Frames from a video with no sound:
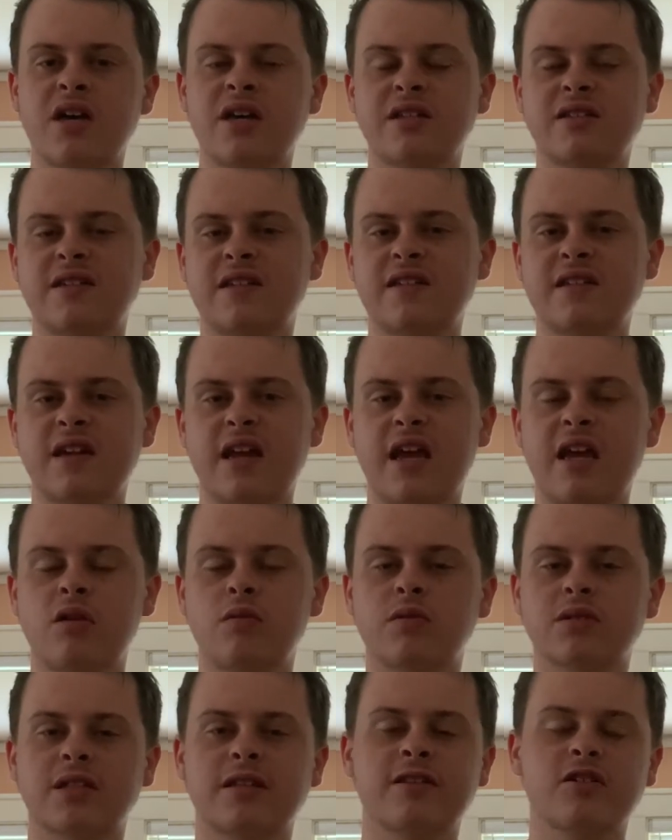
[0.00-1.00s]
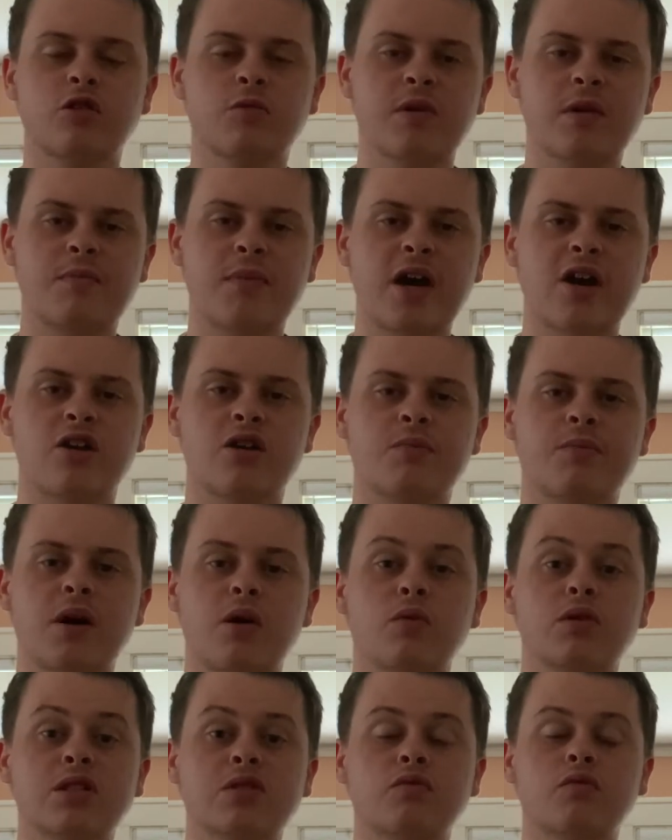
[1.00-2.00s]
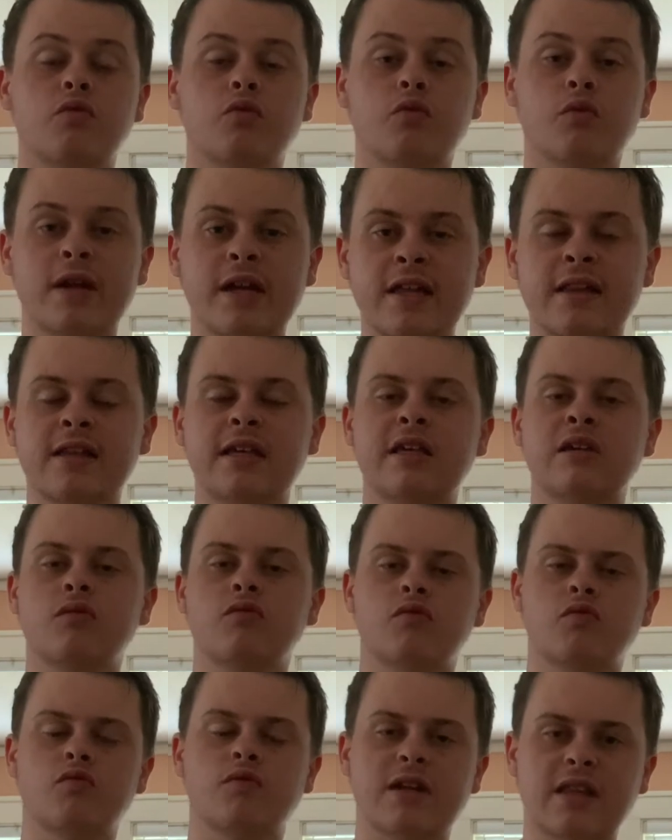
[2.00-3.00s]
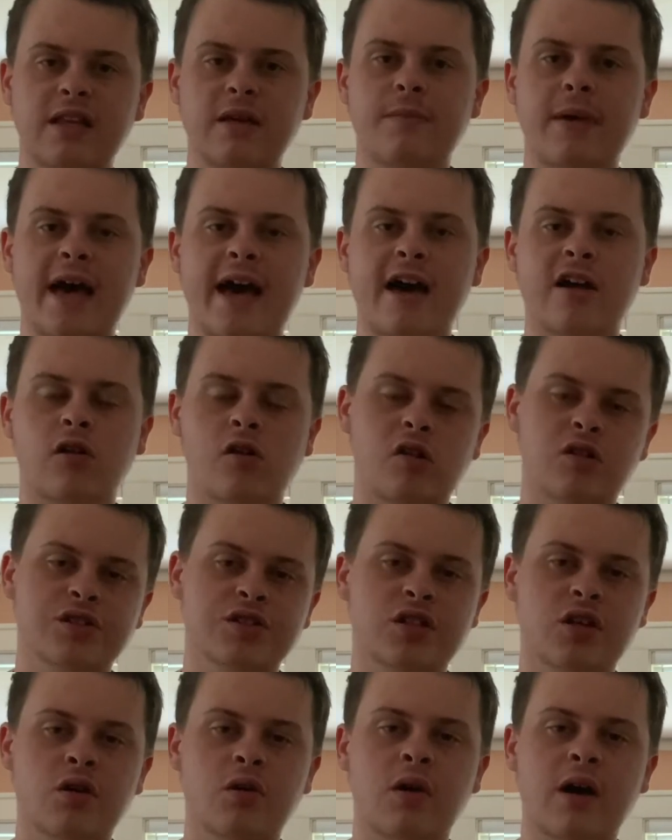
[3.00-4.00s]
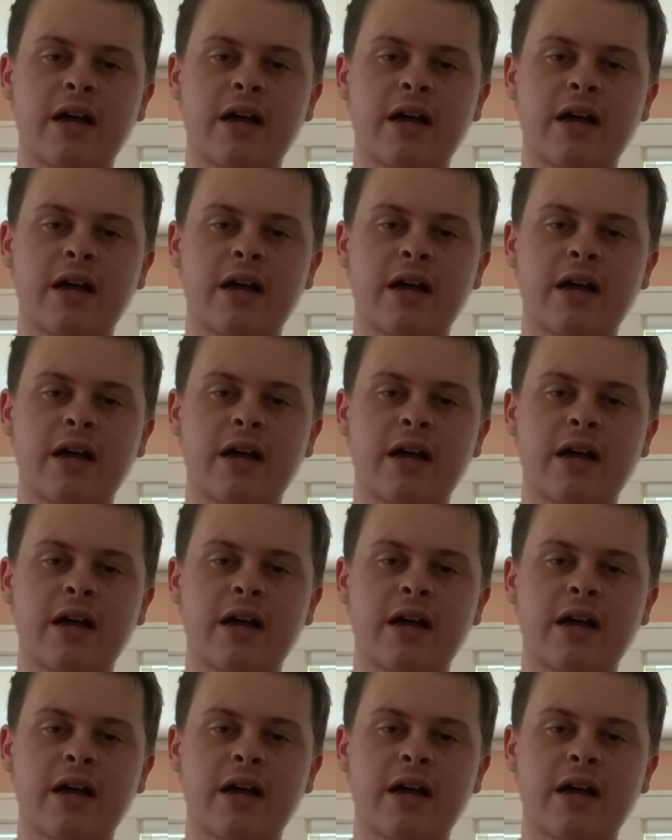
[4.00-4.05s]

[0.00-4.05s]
Season eight was a little bit better, but was really, really bad also.